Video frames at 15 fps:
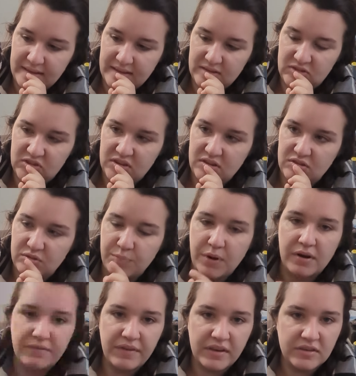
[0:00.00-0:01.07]
she used
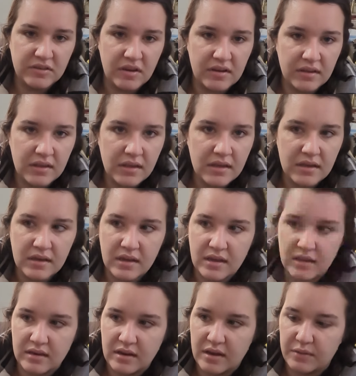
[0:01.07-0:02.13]
Parfait Chunky
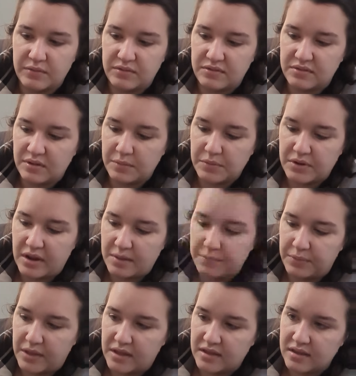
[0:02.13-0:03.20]
and I was using Bernat
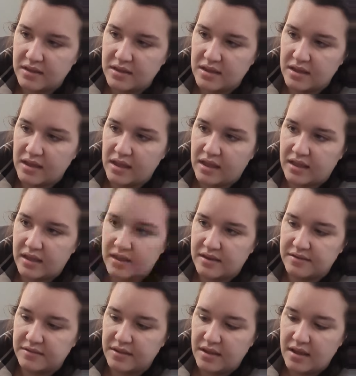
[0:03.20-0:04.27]
Blanket,
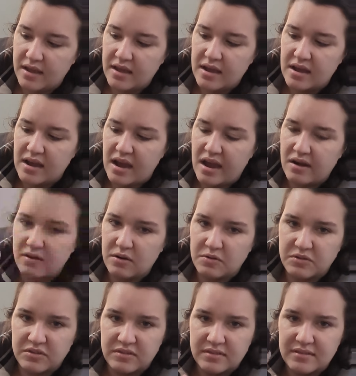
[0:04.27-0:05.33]
and I don't know, it
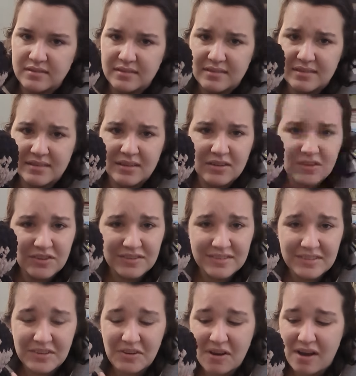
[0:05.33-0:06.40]
just still looks a
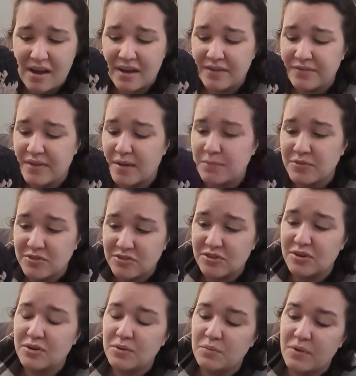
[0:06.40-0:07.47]
little off. I'm
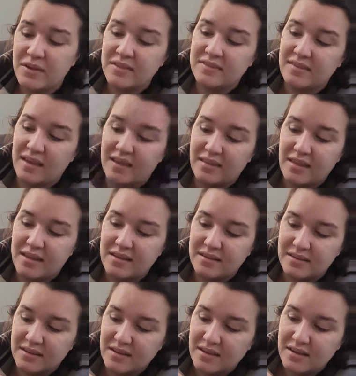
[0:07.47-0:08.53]
sure once I
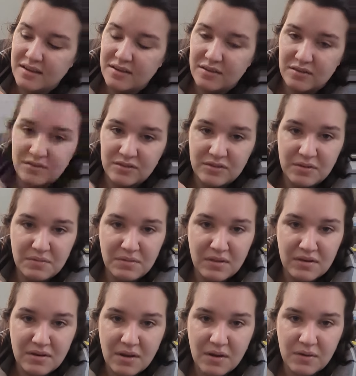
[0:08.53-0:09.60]
like do the
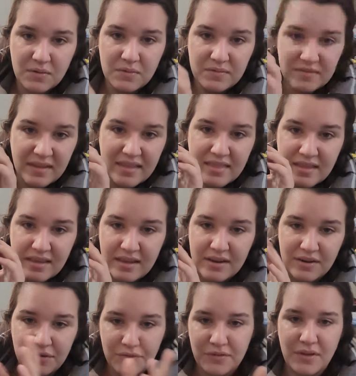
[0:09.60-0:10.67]
nose and the
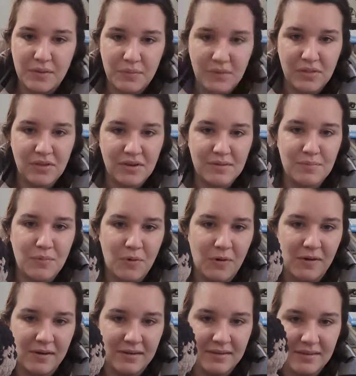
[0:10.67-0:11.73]
ears, it would look
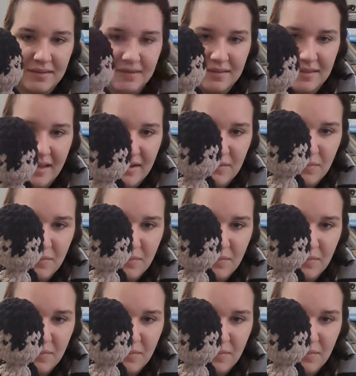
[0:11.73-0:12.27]
more like